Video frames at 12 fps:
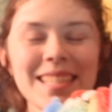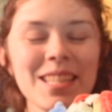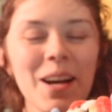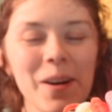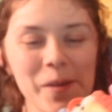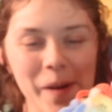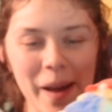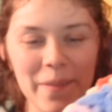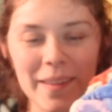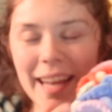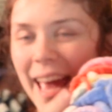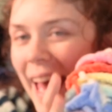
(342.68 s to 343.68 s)
So I
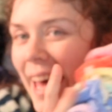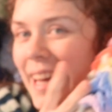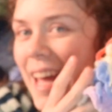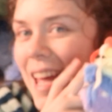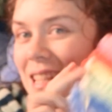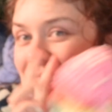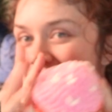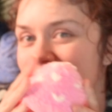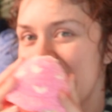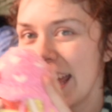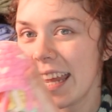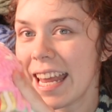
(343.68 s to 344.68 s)
went ahead and
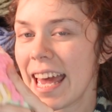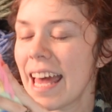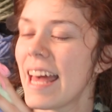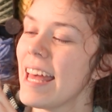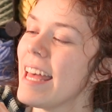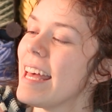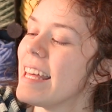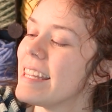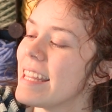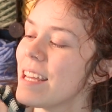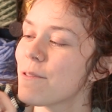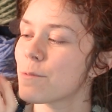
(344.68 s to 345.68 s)
did
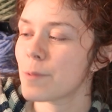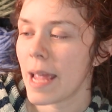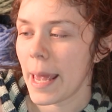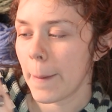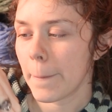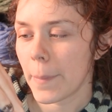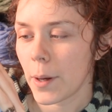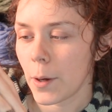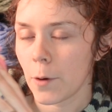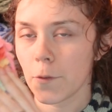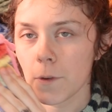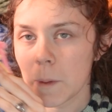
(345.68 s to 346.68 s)
the
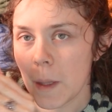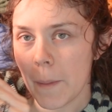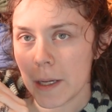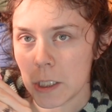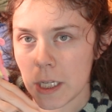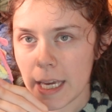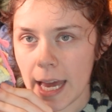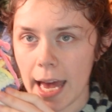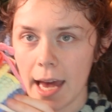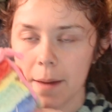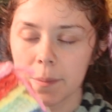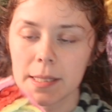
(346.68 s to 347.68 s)
rainbow for the mushy
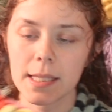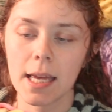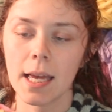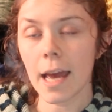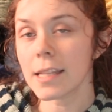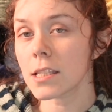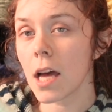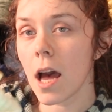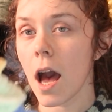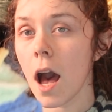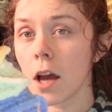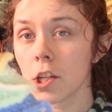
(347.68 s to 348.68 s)
caps. It's
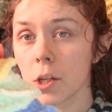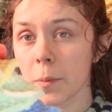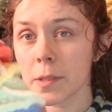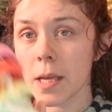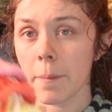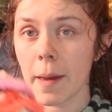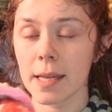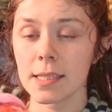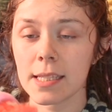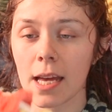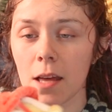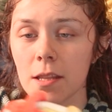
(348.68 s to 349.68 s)
not 100%
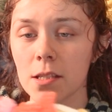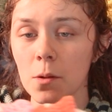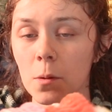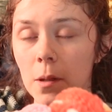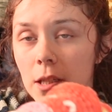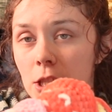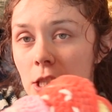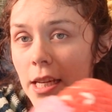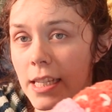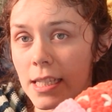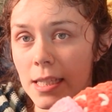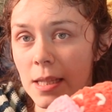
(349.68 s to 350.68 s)
pastel. This orange
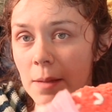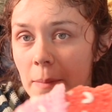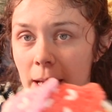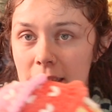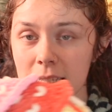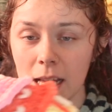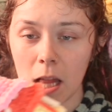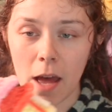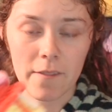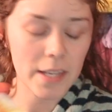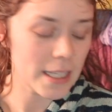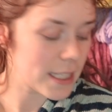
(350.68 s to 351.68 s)
isn't pastel,
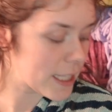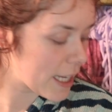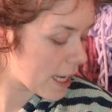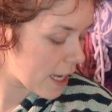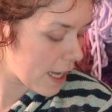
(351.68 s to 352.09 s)
obviously.